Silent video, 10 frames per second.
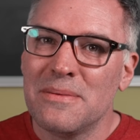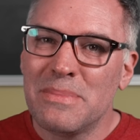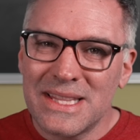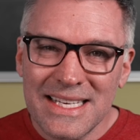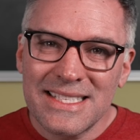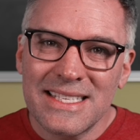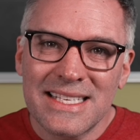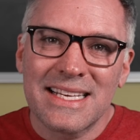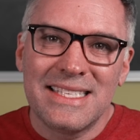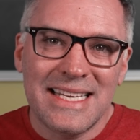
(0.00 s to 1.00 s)
but this is
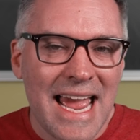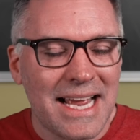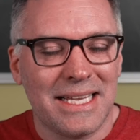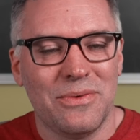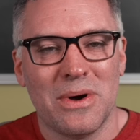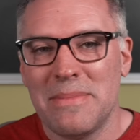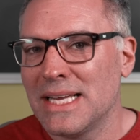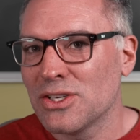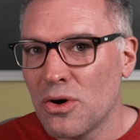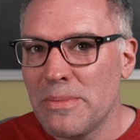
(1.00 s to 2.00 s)
exactly what
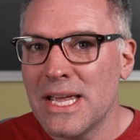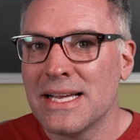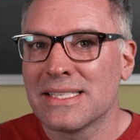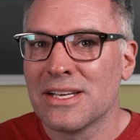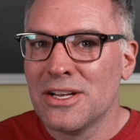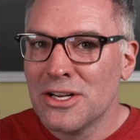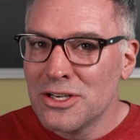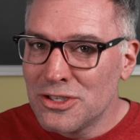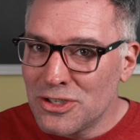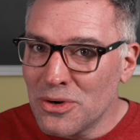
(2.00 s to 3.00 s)
makes OBS
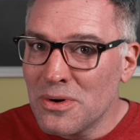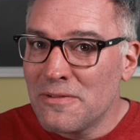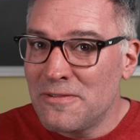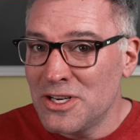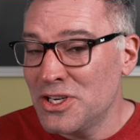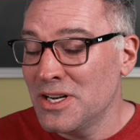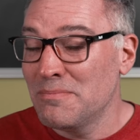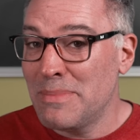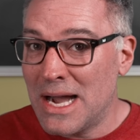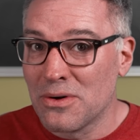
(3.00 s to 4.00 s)
so efficient
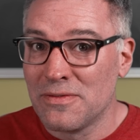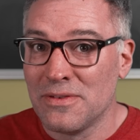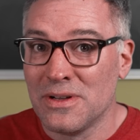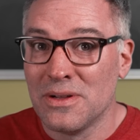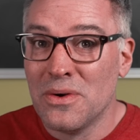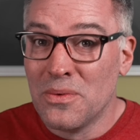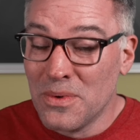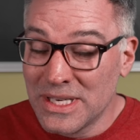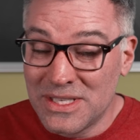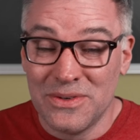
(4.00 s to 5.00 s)
and powerful
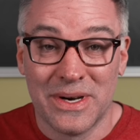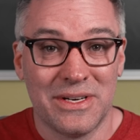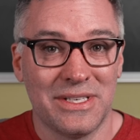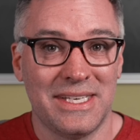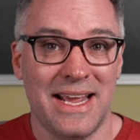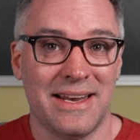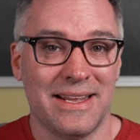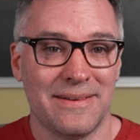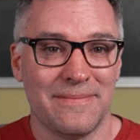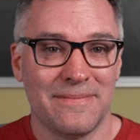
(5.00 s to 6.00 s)
once you understand
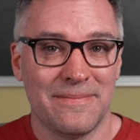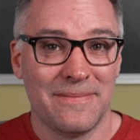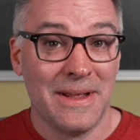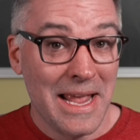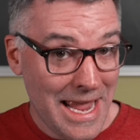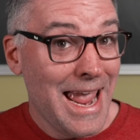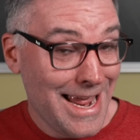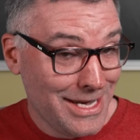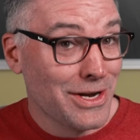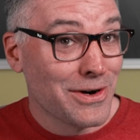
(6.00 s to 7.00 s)
it.
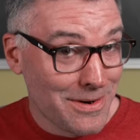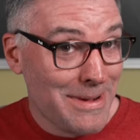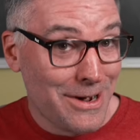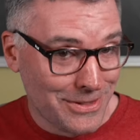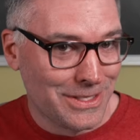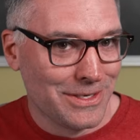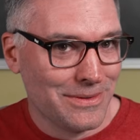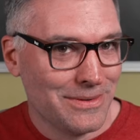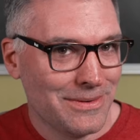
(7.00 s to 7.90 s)
And you're about to.